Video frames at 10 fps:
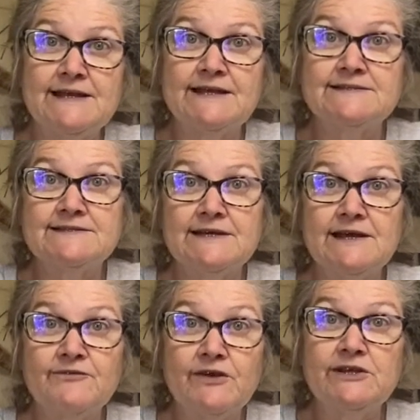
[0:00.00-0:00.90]
and see
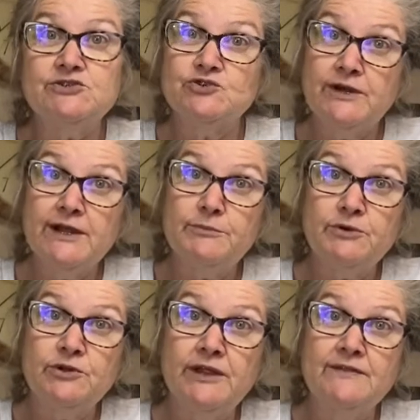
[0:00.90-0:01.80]
if it is
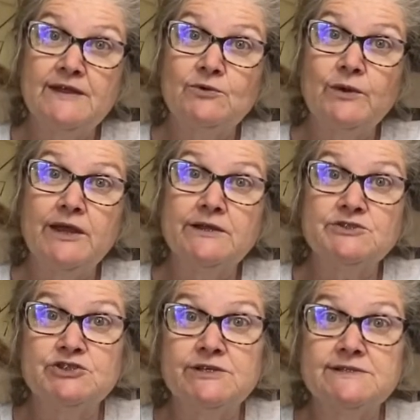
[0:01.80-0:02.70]
drinkable, and then we can
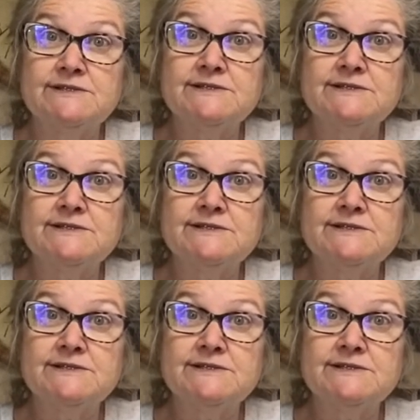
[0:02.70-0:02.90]
just